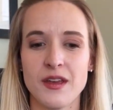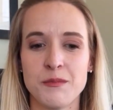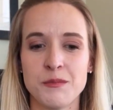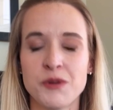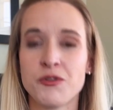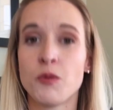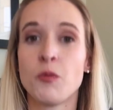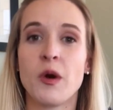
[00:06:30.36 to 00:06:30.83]

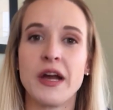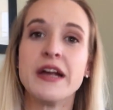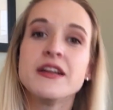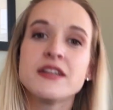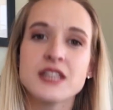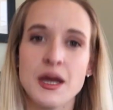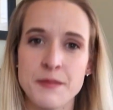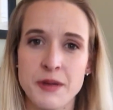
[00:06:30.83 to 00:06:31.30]
But from where
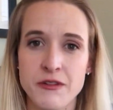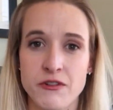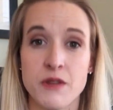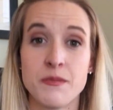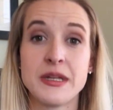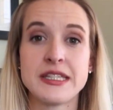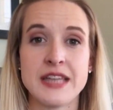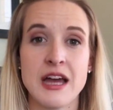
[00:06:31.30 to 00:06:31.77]
he's coming
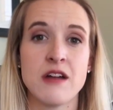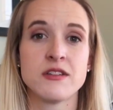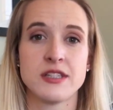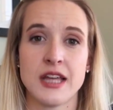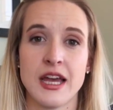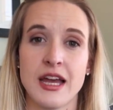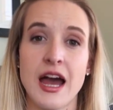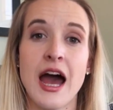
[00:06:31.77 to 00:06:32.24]
from, it
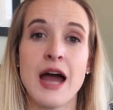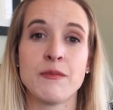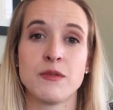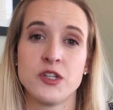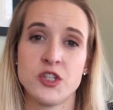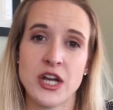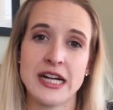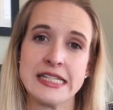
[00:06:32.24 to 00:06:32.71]
sounds like I'm
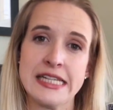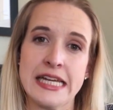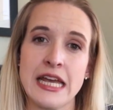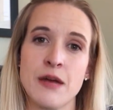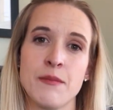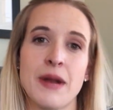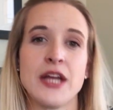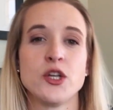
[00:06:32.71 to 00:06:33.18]
rejecting
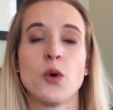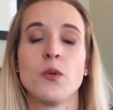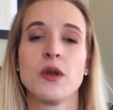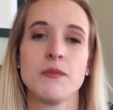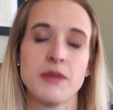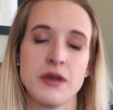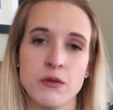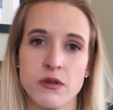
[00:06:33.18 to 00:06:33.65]
him and I don't
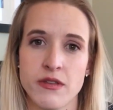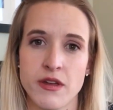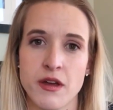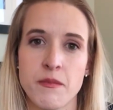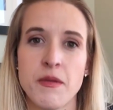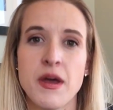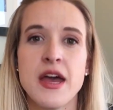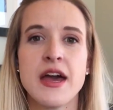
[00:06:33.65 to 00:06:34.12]
want to be with
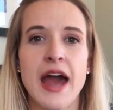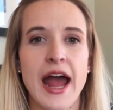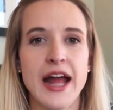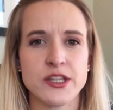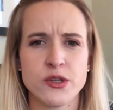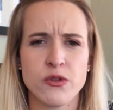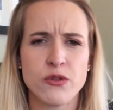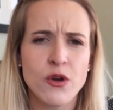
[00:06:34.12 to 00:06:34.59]
him.
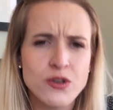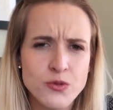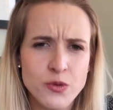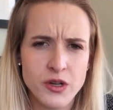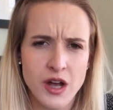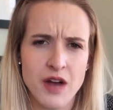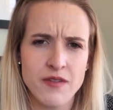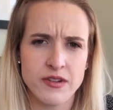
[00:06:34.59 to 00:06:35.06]
And so those
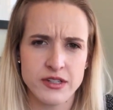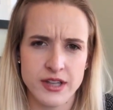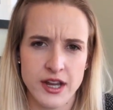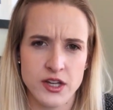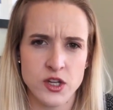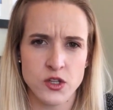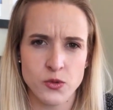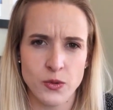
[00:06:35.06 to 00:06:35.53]
were
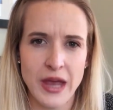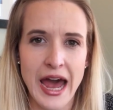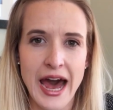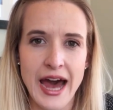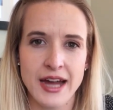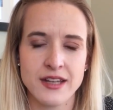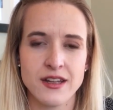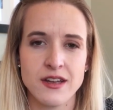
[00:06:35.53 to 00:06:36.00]
conversations we
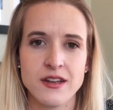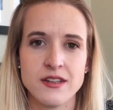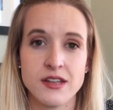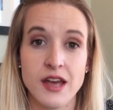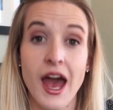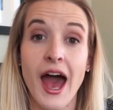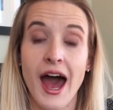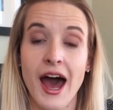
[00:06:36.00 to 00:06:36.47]
had
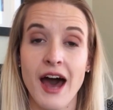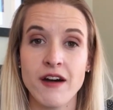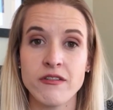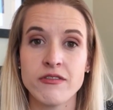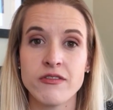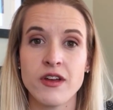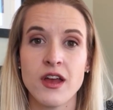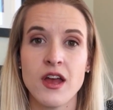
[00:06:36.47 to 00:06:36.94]
to
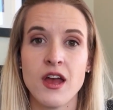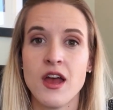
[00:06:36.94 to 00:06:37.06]
have.